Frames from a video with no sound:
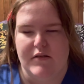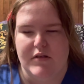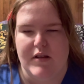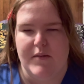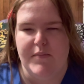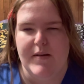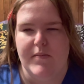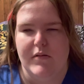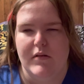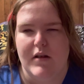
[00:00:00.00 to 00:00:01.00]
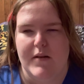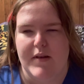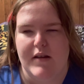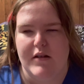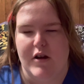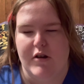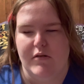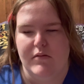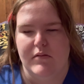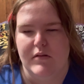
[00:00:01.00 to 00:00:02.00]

Some people come in are